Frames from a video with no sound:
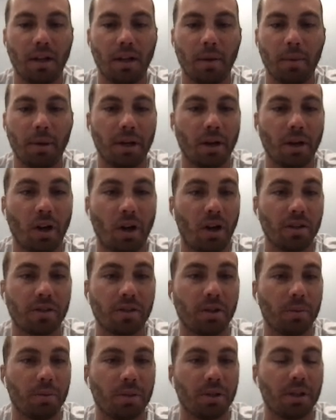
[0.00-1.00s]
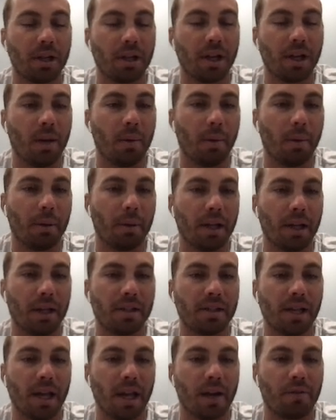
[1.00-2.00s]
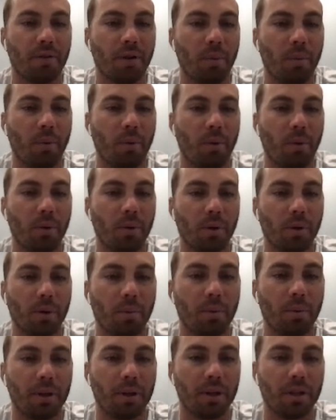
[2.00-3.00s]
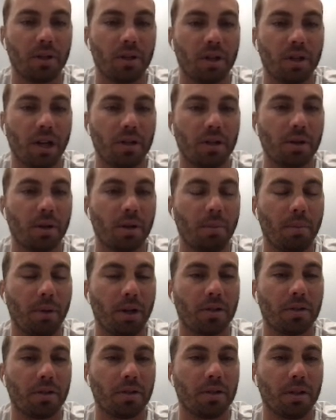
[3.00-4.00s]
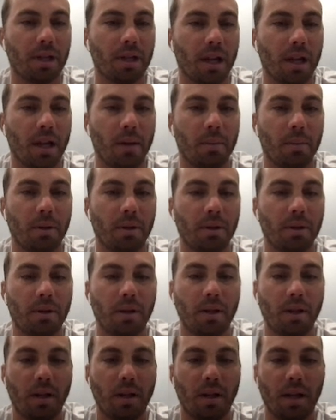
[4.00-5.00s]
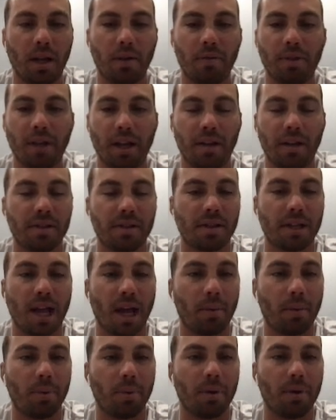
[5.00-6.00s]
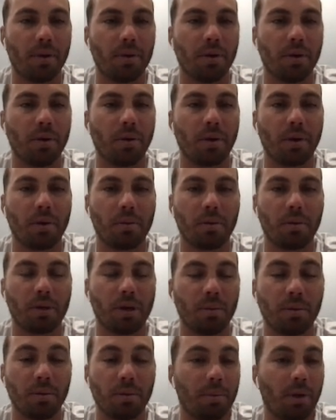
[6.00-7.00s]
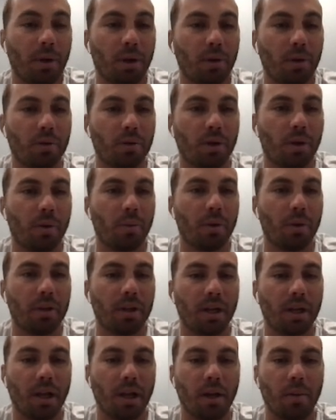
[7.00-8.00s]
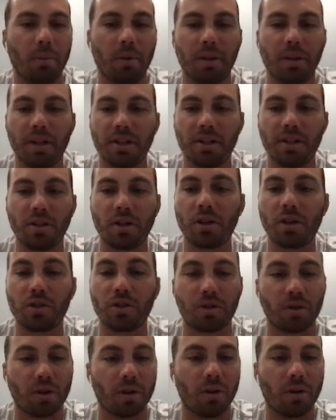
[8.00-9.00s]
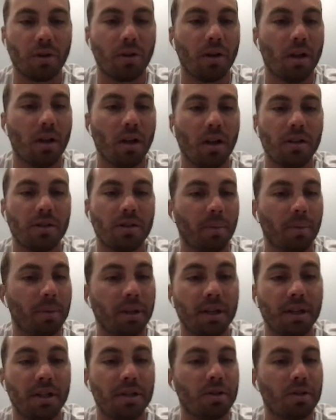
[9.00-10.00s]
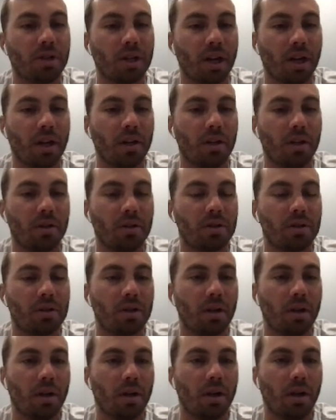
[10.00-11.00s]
I mean, it cost Clemson the game. I mean, that sack fumble completely changed the complexion of the game, and if that doesn't happen, you know, Clemson probably goes on to win the game. But this is a concern, something that needs to change.